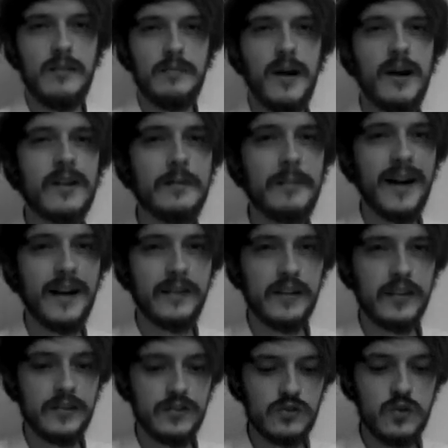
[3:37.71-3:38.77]
Perry
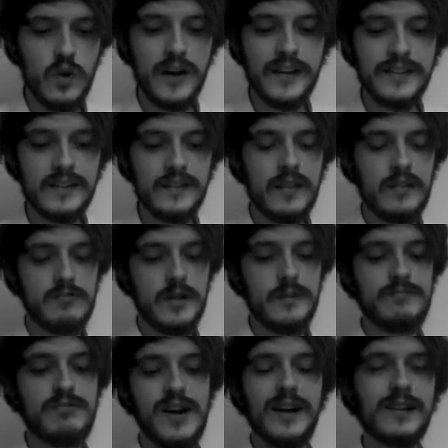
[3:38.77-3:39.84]
Panda strides into the room
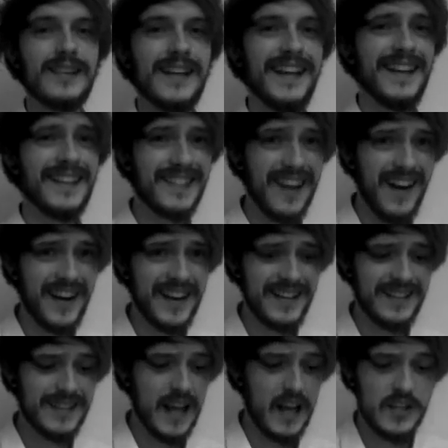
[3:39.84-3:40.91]
proudly, his
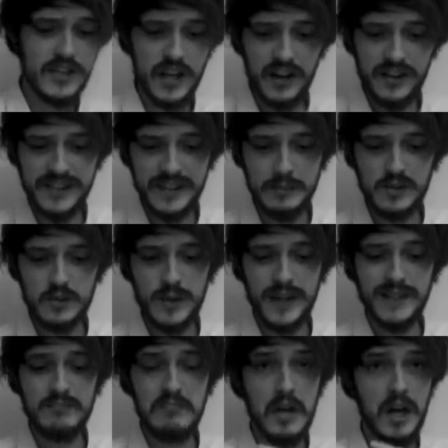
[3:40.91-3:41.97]
eyes darting
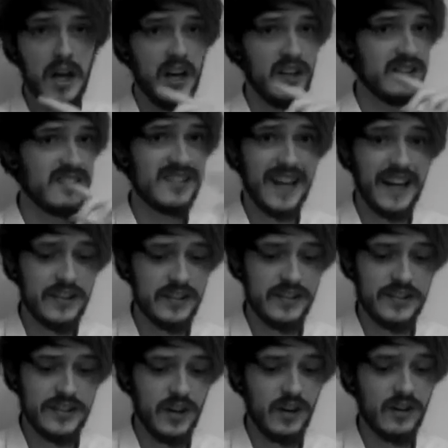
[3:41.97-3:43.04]
between a
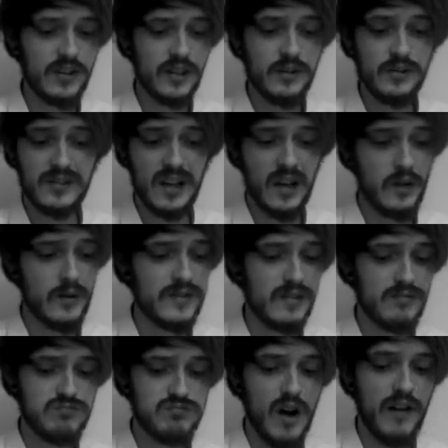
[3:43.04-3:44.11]
saddened dog whose clothes
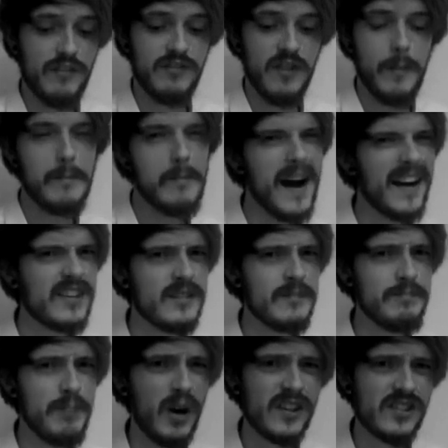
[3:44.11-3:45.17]
are rough, a
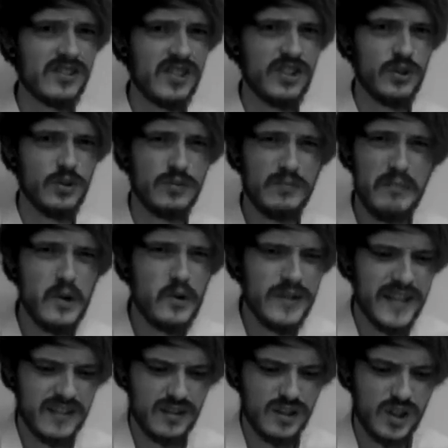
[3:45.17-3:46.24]
maddened bison whose mood
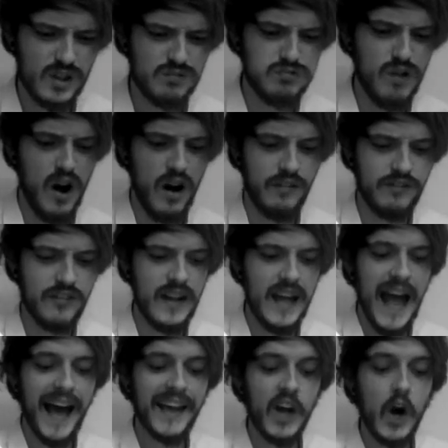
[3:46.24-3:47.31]
is gruff,
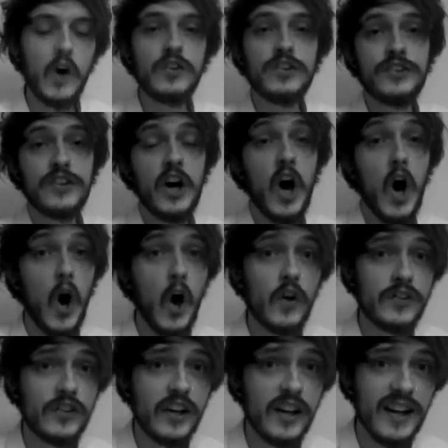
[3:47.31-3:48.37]
and Oscar
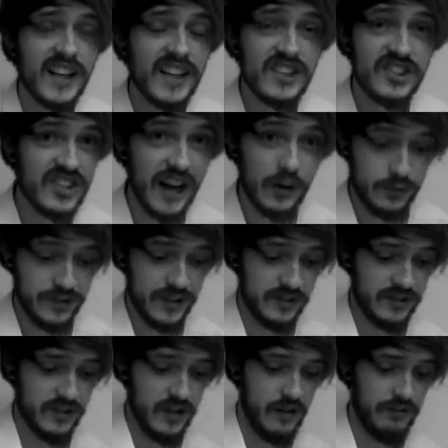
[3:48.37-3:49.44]
Otter shouting
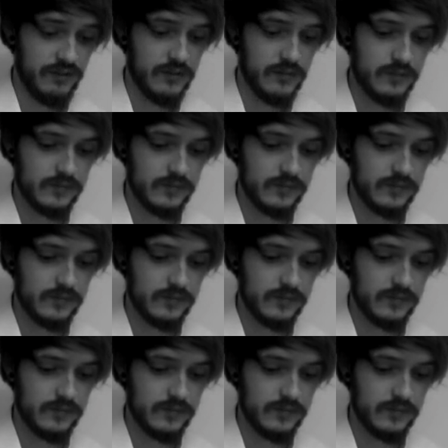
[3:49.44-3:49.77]
stuff.